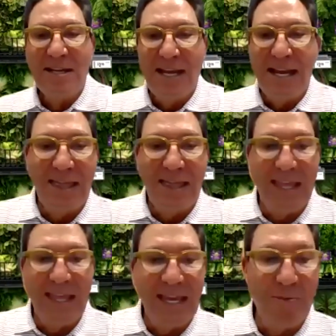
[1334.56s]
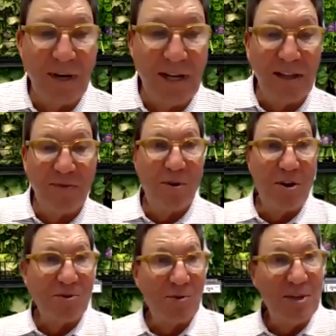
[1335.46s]
And they would uh, deliver
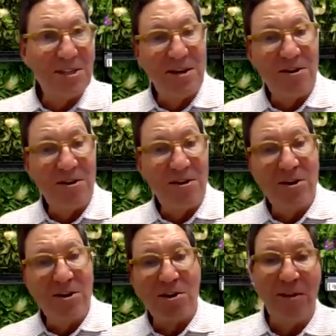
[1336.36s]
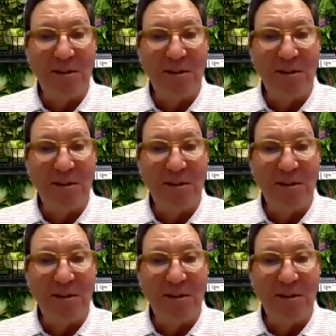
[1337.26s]
groceries there in Kerrville